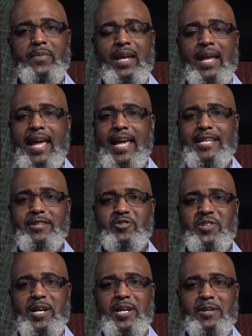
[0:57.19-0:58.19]
And,
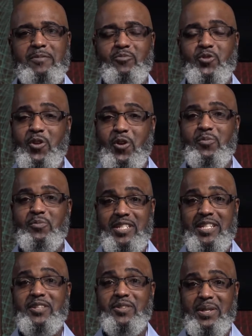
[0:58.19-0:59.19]
let me
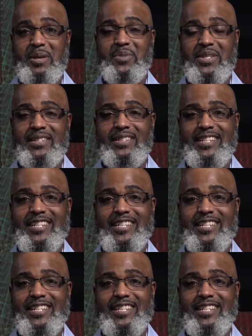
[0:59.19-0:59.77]
tell you something.